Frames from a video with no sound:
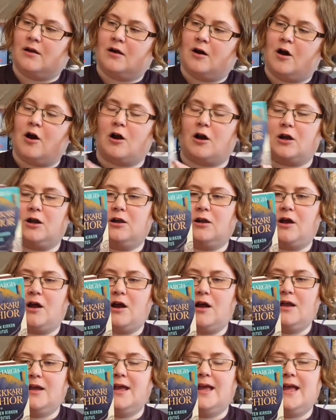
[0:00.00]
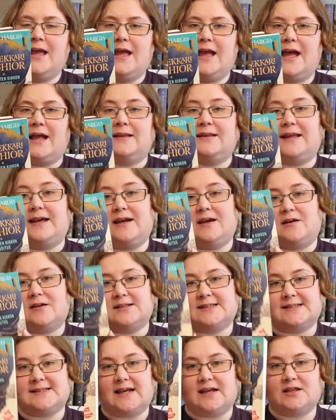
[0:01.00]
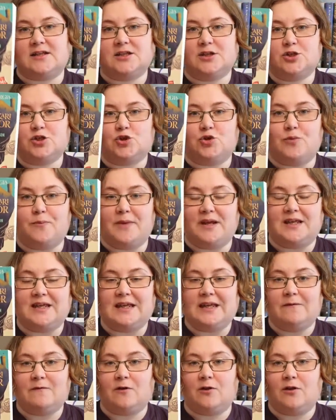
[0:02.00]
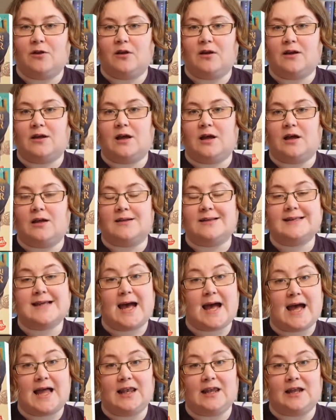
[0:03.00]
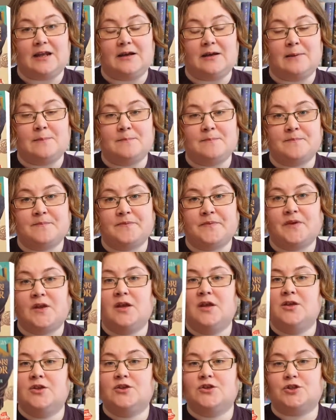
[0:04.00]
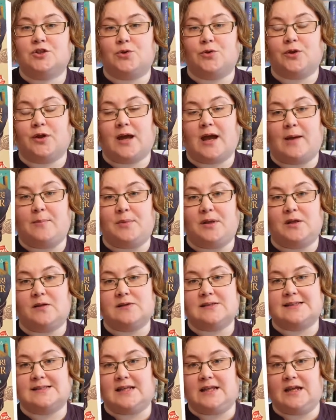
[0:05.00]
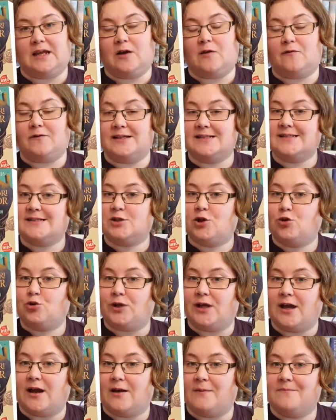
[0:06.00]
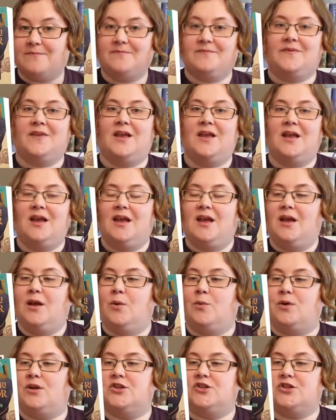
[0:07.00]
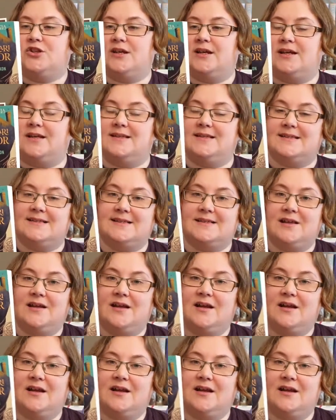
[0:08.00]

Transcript: Hargla, and they are set to medieval Tallinn, so the capital city of Estonia, which is